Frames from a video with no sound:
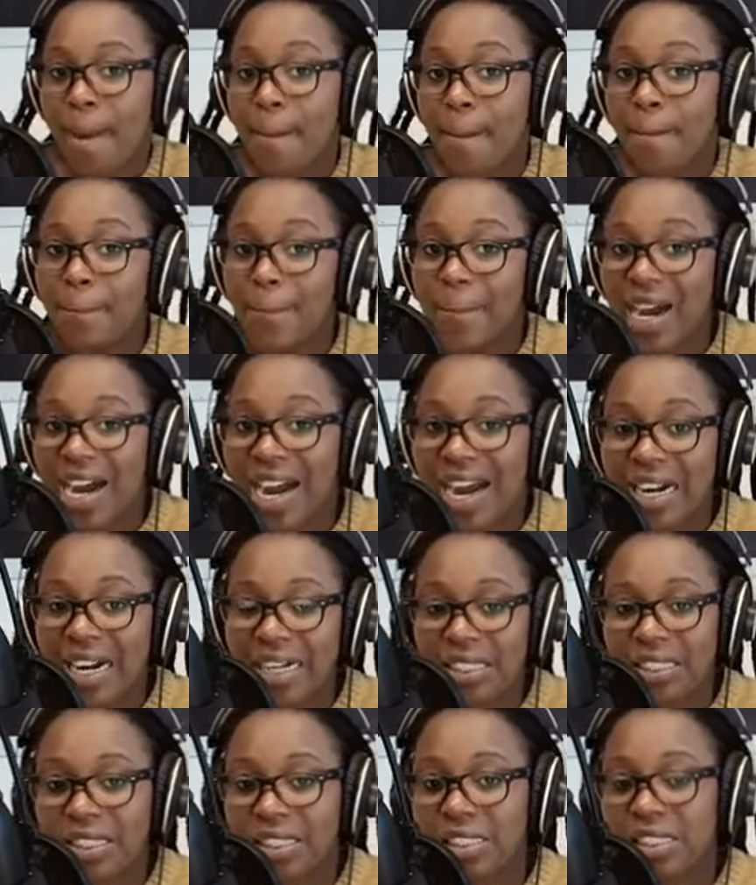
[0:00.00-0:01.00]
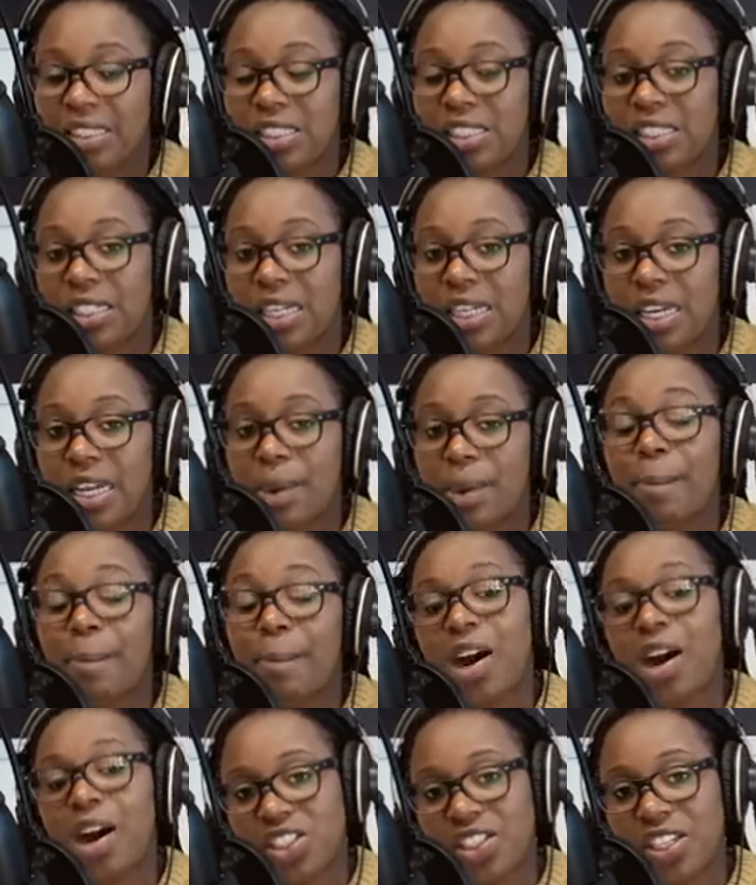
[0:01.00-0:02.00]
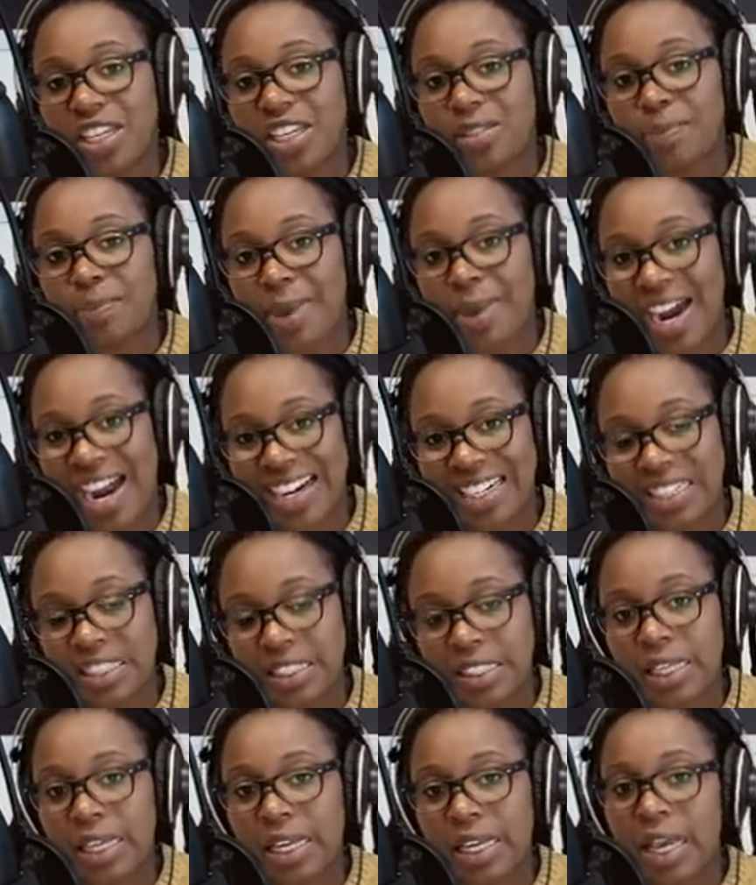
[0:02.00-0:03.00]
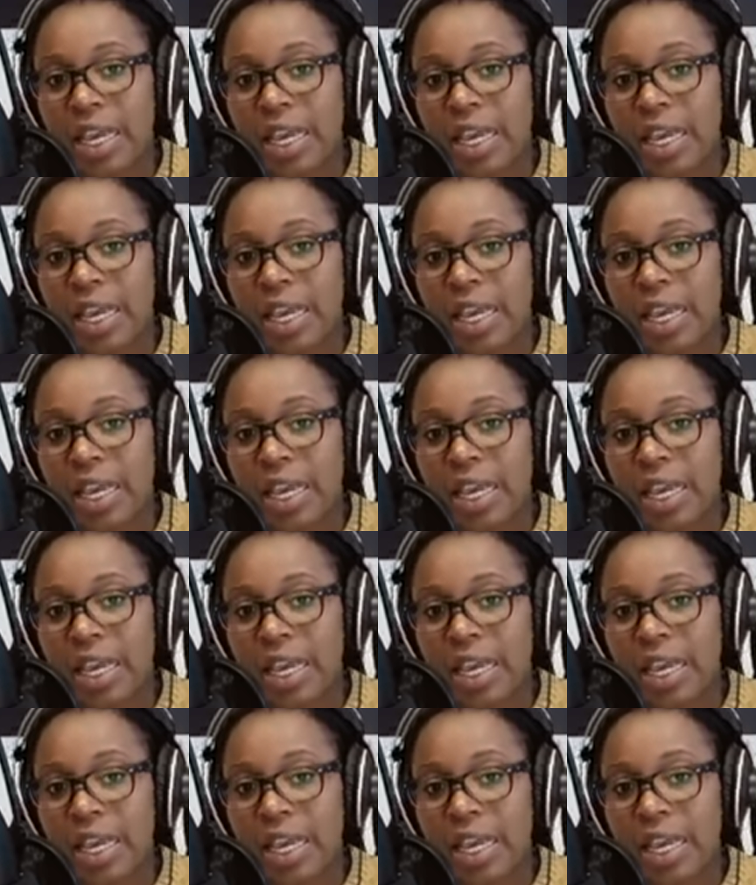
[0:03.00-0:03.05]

March is Maart,